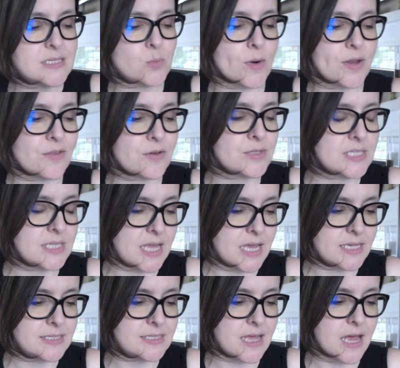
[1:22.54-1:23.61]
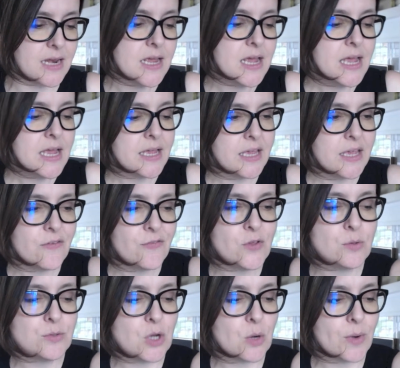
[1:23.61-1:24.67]
one of those things that if
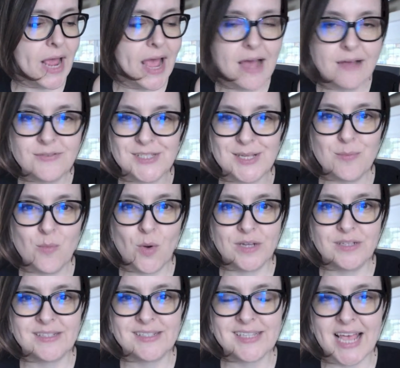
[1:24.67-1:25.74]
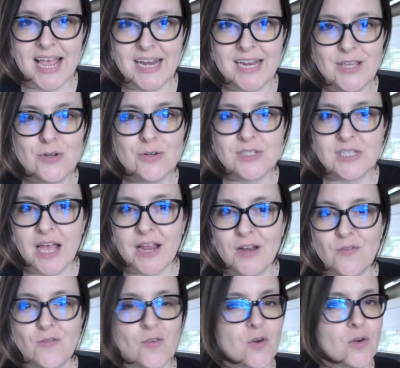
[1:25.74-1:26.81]
you don't have someone scanning your site
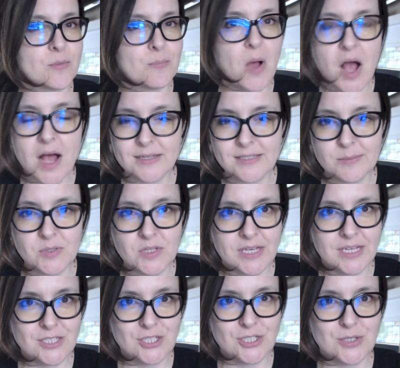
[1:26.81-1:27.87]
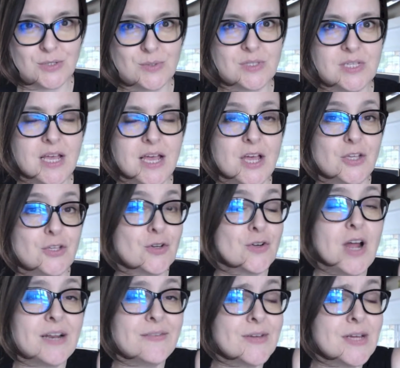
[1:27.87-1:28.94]
for possible issues, you're
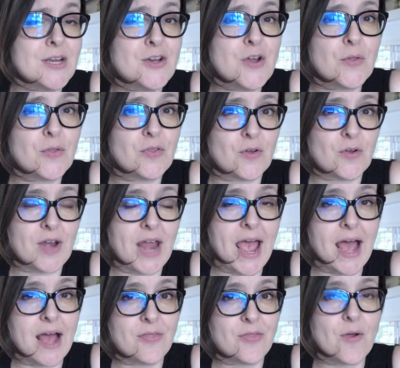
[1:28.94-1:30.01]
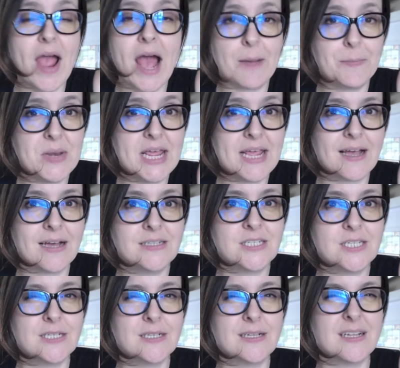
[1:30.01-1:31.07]
not even going to know that they're happening
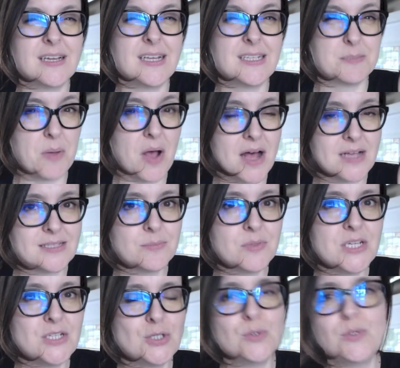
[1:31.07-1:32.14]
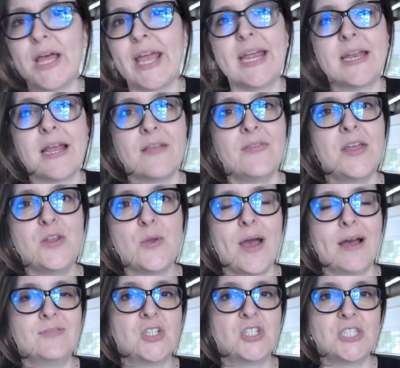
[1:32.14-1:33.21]
until it's possibly too late, and then you
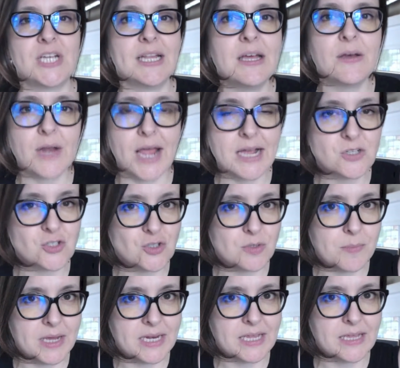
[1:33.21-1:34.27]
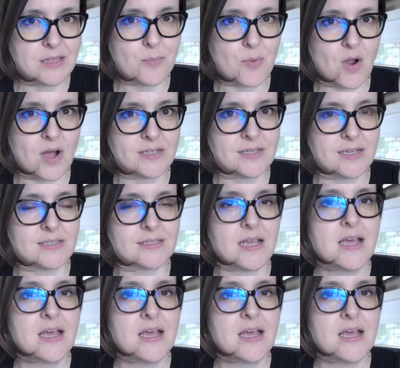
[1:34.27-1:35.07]
have to shell out extra money in the process